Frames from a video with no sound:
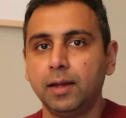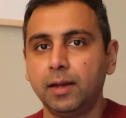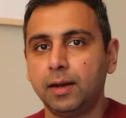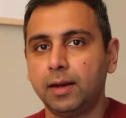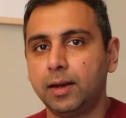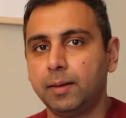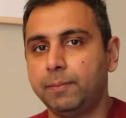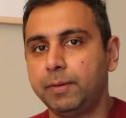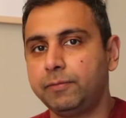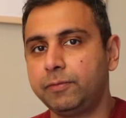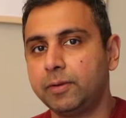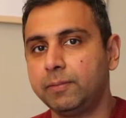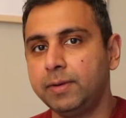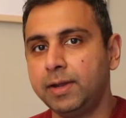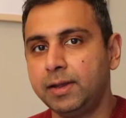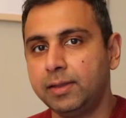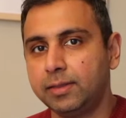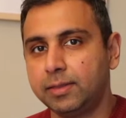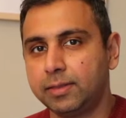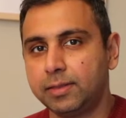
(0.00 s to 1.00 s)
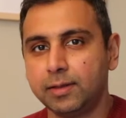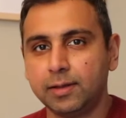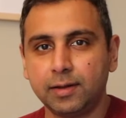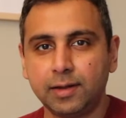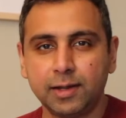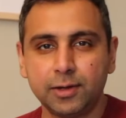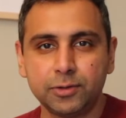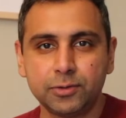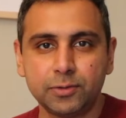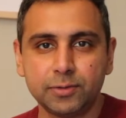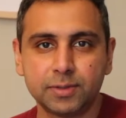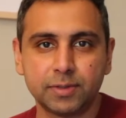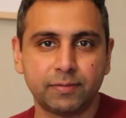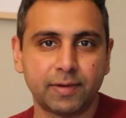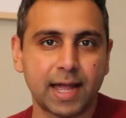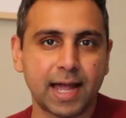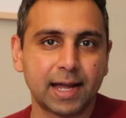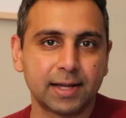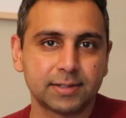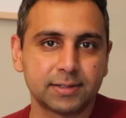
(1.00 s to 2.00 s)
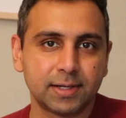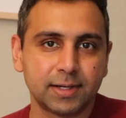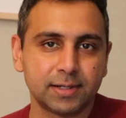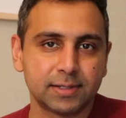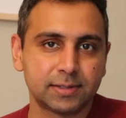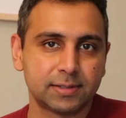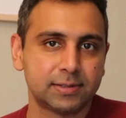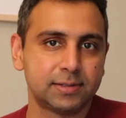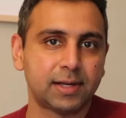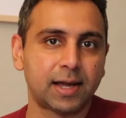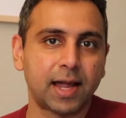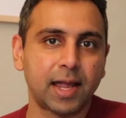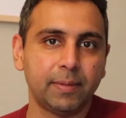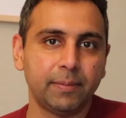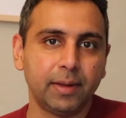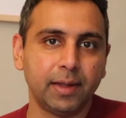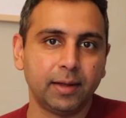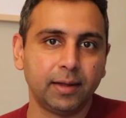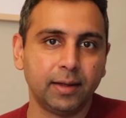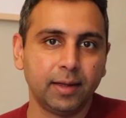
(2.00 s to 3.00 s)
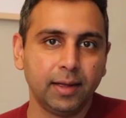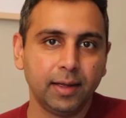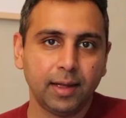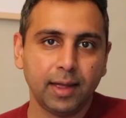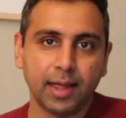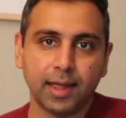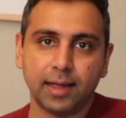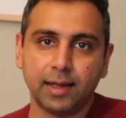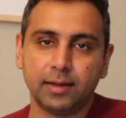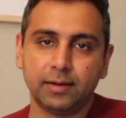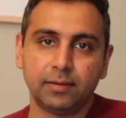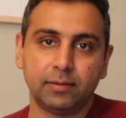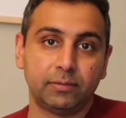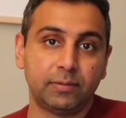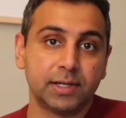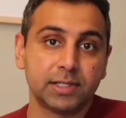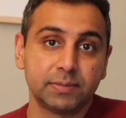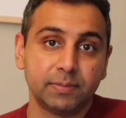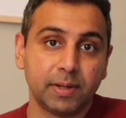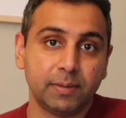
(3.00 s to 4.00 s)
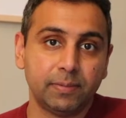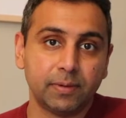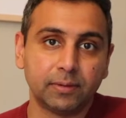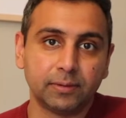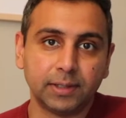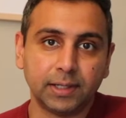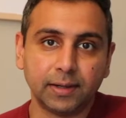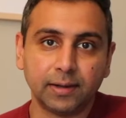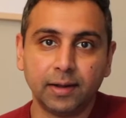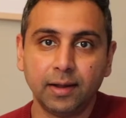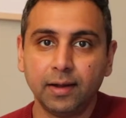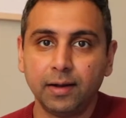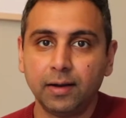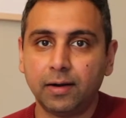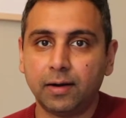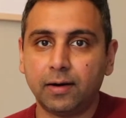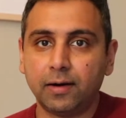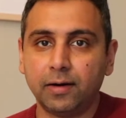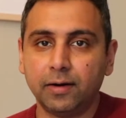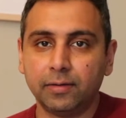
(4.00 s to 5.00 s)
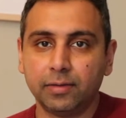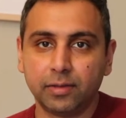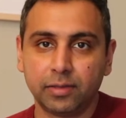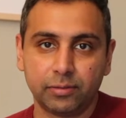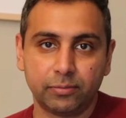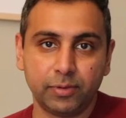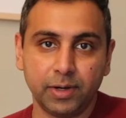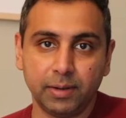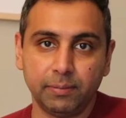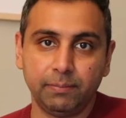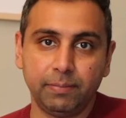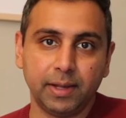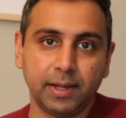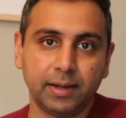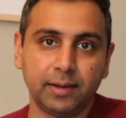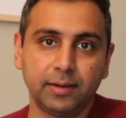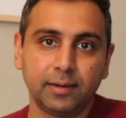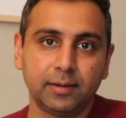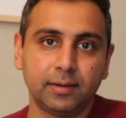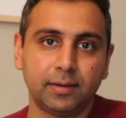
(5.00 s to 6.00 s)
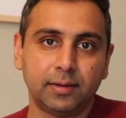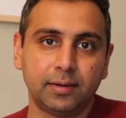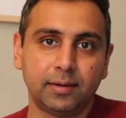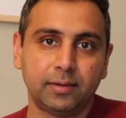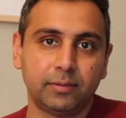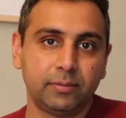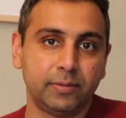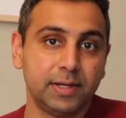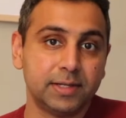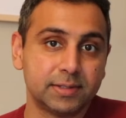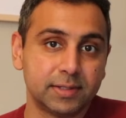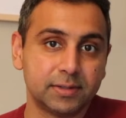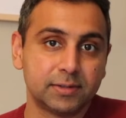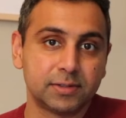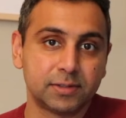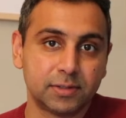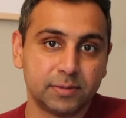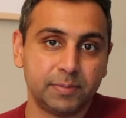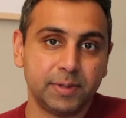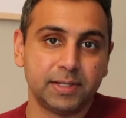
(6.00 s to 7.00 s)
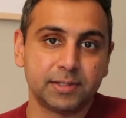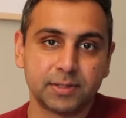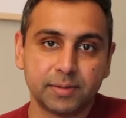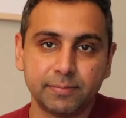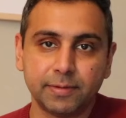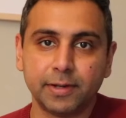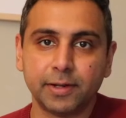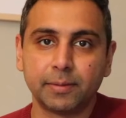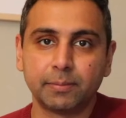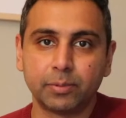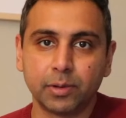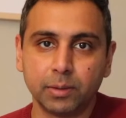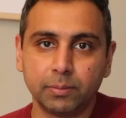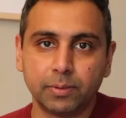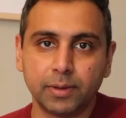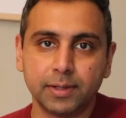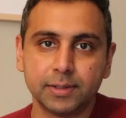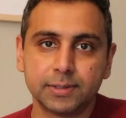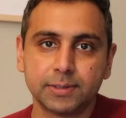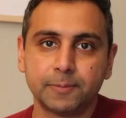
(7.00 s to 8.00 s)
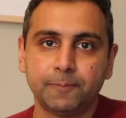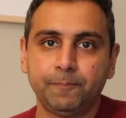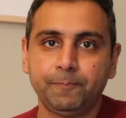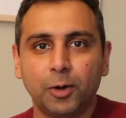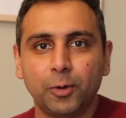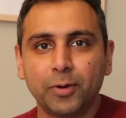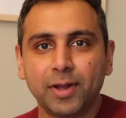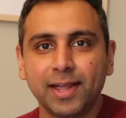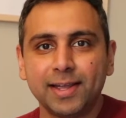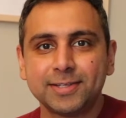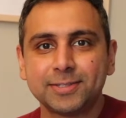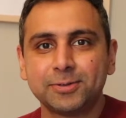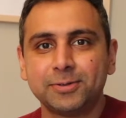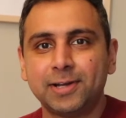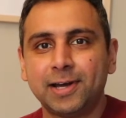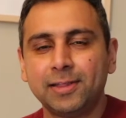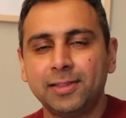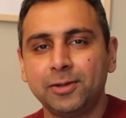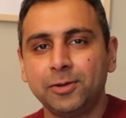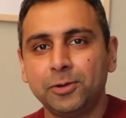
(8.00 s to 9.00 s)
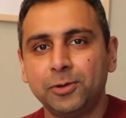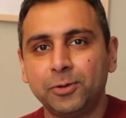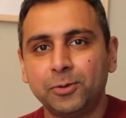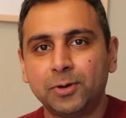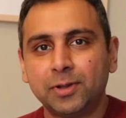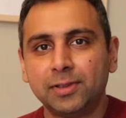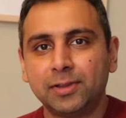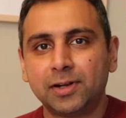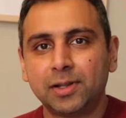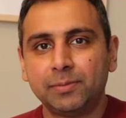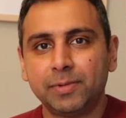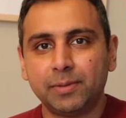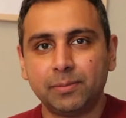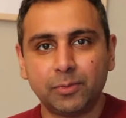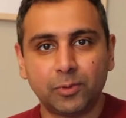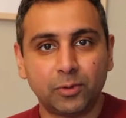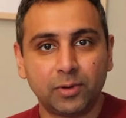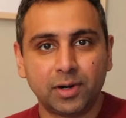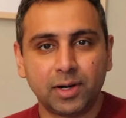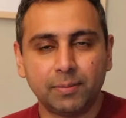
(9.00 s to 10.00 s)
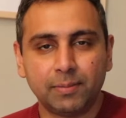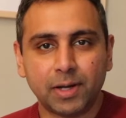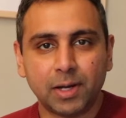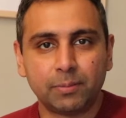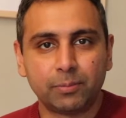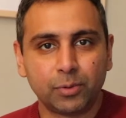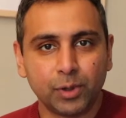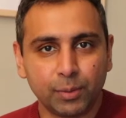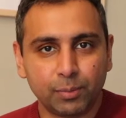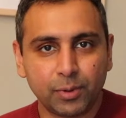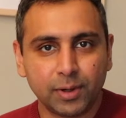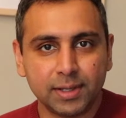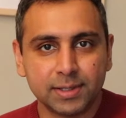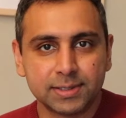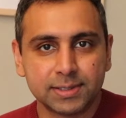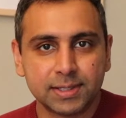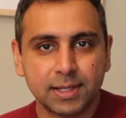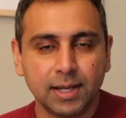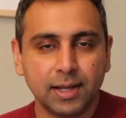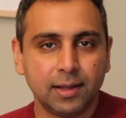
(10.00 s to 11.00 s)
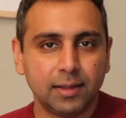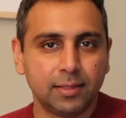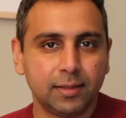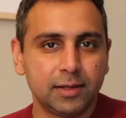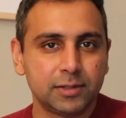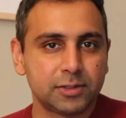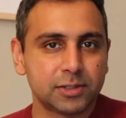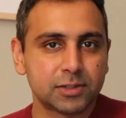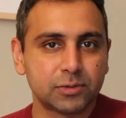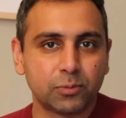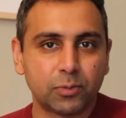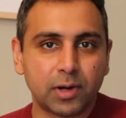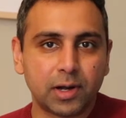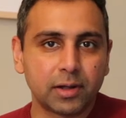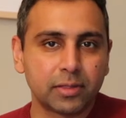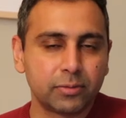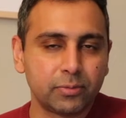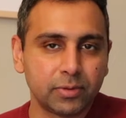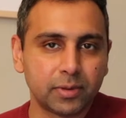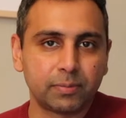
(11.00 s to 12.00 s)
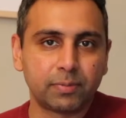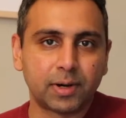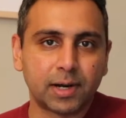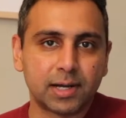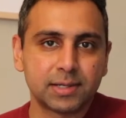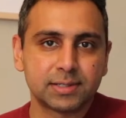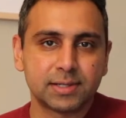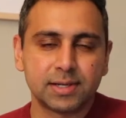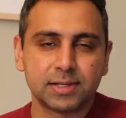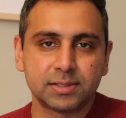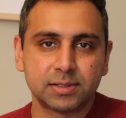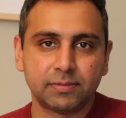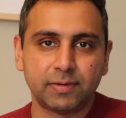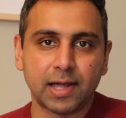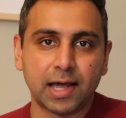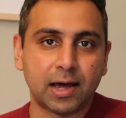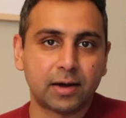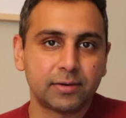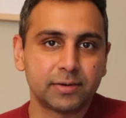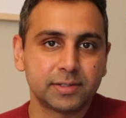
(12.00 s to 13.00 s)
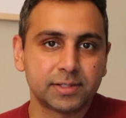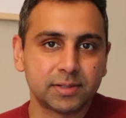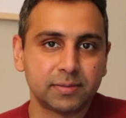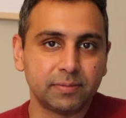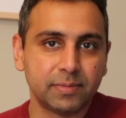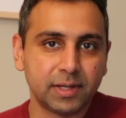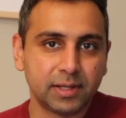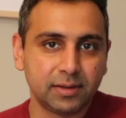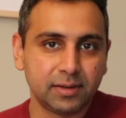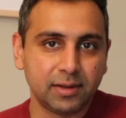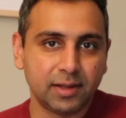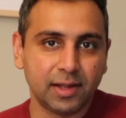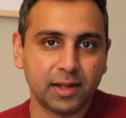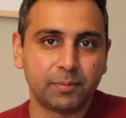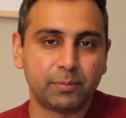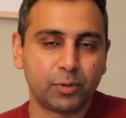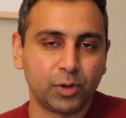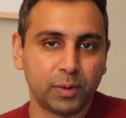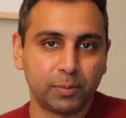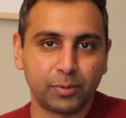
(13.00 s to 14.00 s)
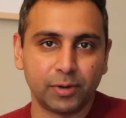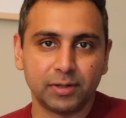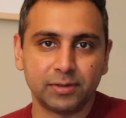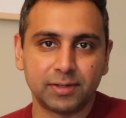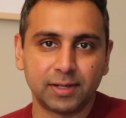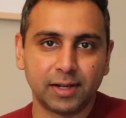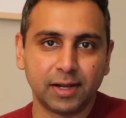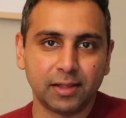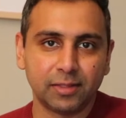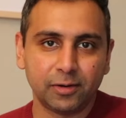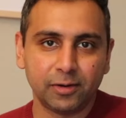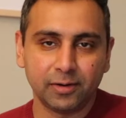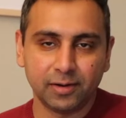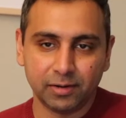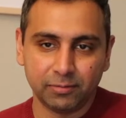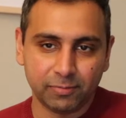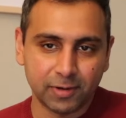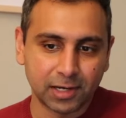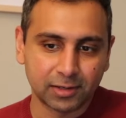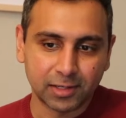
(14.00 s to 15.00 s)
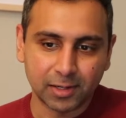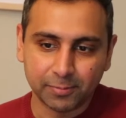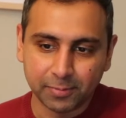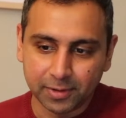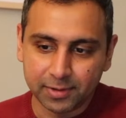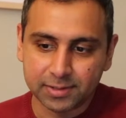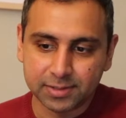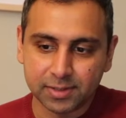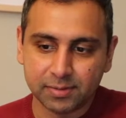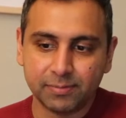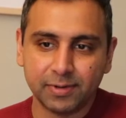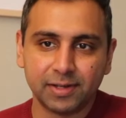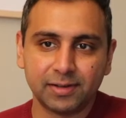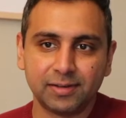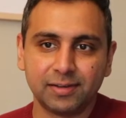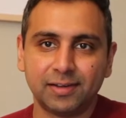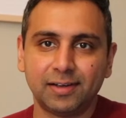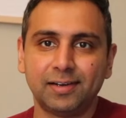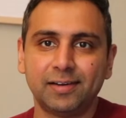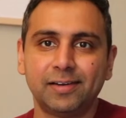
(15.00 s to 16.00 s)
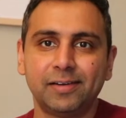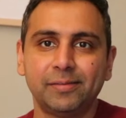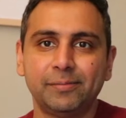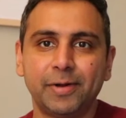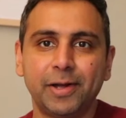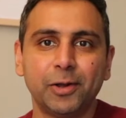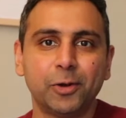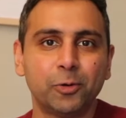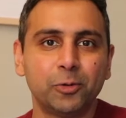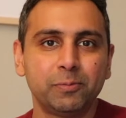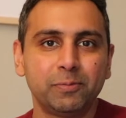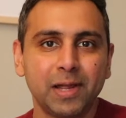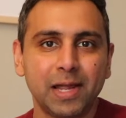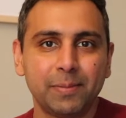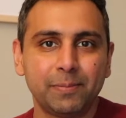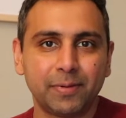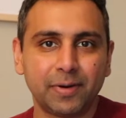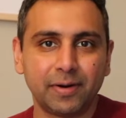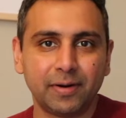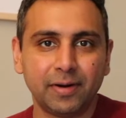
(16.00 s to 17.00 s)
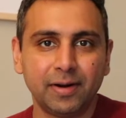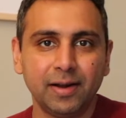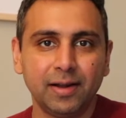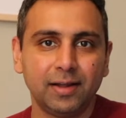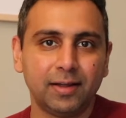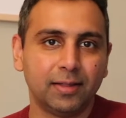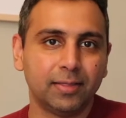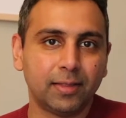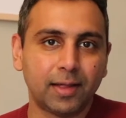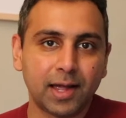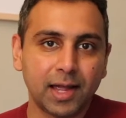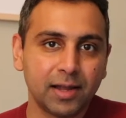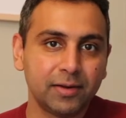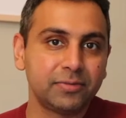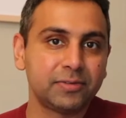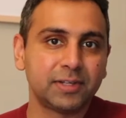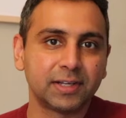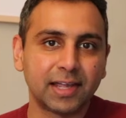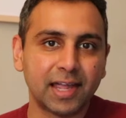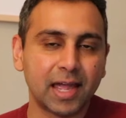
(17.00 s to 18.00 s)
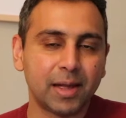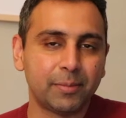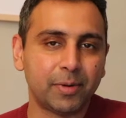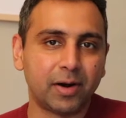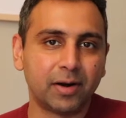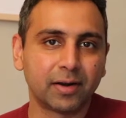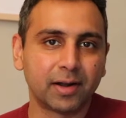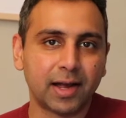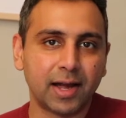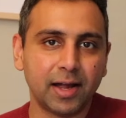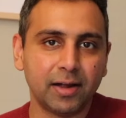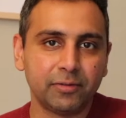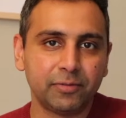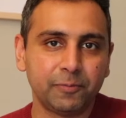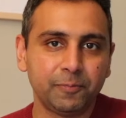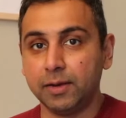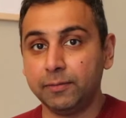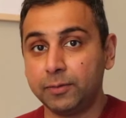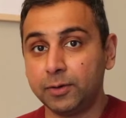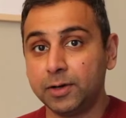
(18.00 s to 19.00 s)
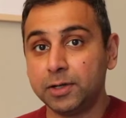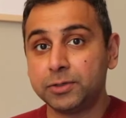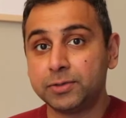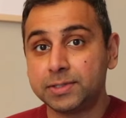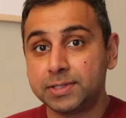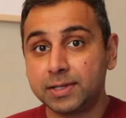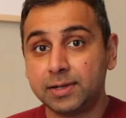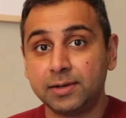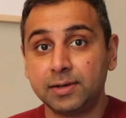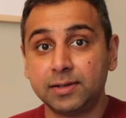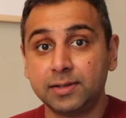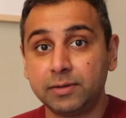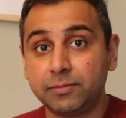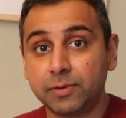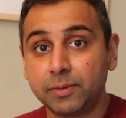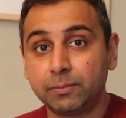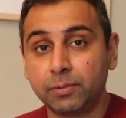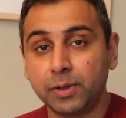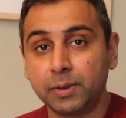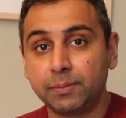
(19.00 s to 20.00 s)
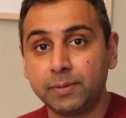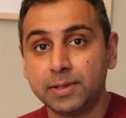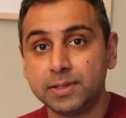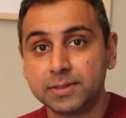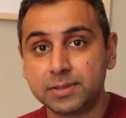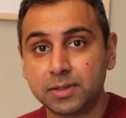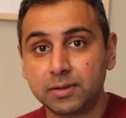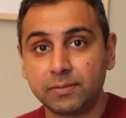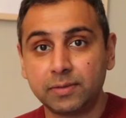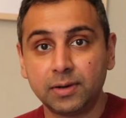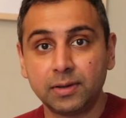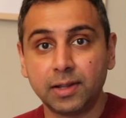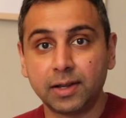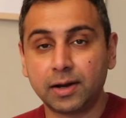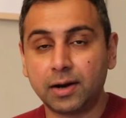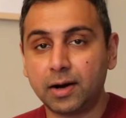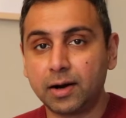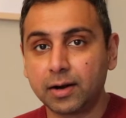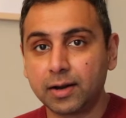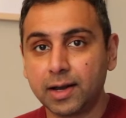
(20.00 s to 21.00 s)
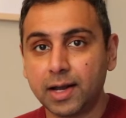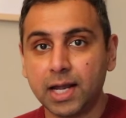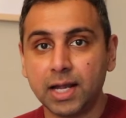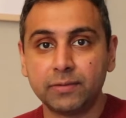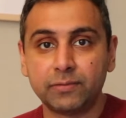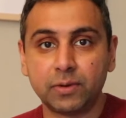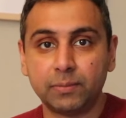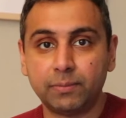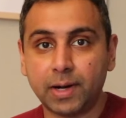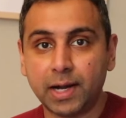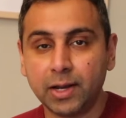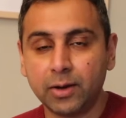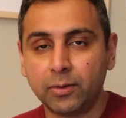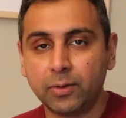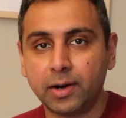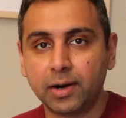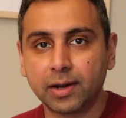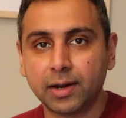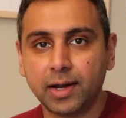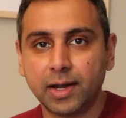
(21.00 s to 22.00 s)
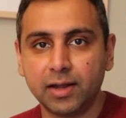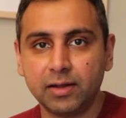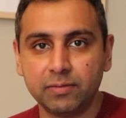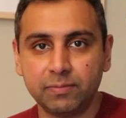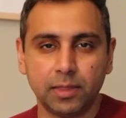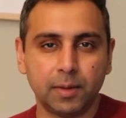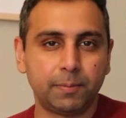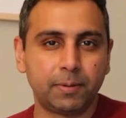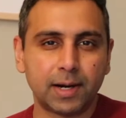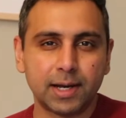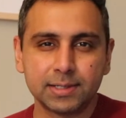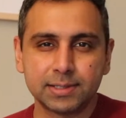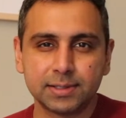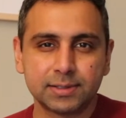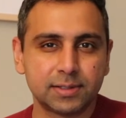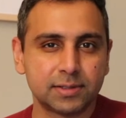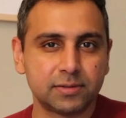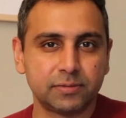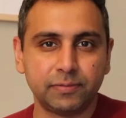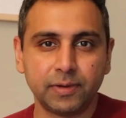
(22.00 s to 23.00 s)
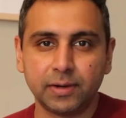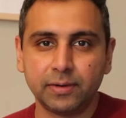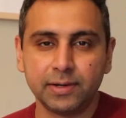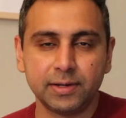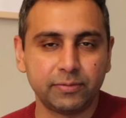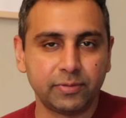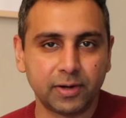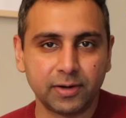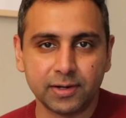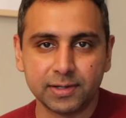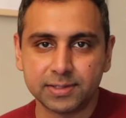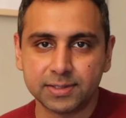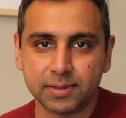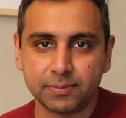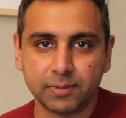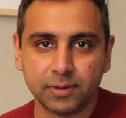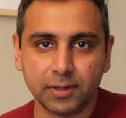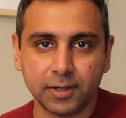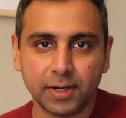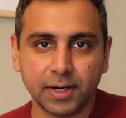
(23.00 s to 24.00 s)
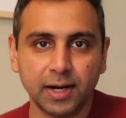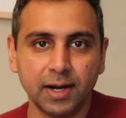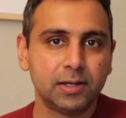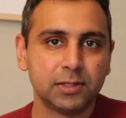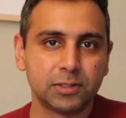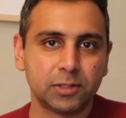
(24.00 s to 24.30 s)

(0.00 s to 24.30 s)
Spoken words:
But for me, the issues of access, timing, and resume building are the three big reasons to be submitting preprints. Okay, so now that you know a little bit more about preprints, let's just walk through the process of how to submit a preprint together. In fact, I'm going to submit my own paper live to ChemRxiv. If you're interested in a different preprint server like Archive or bioRxiv, the process is very, very similar.